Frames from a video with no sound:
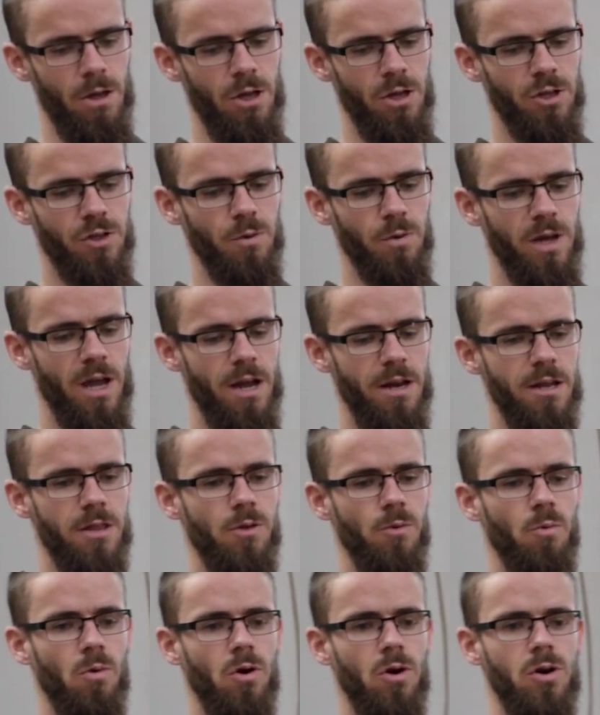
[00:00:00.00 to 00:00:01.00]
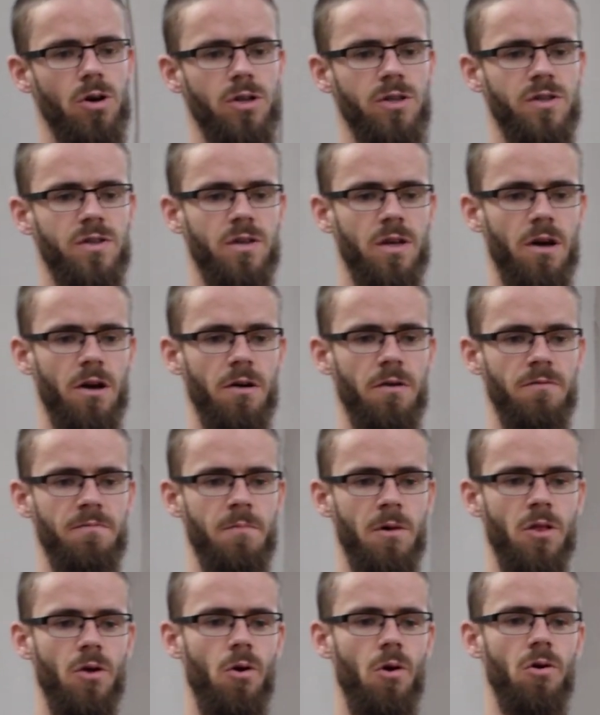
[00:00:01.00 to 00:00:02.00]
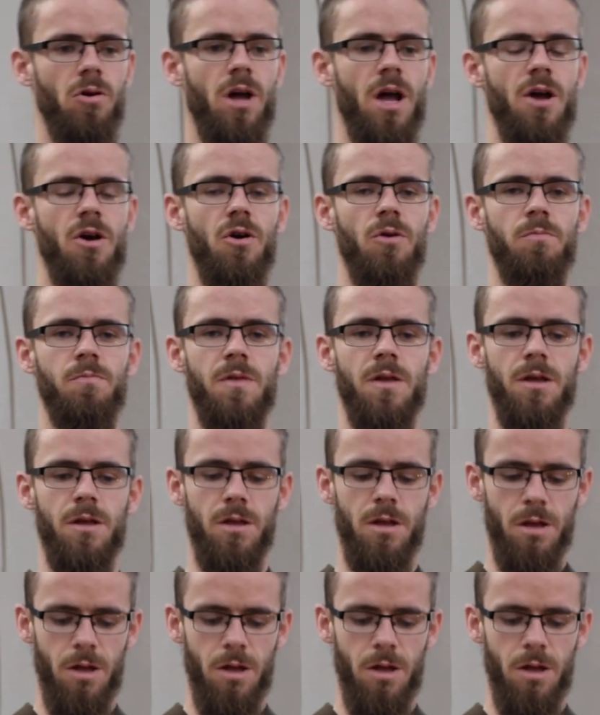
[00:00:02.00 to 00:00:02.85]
So again, in the words of Mother Olga, I hope that,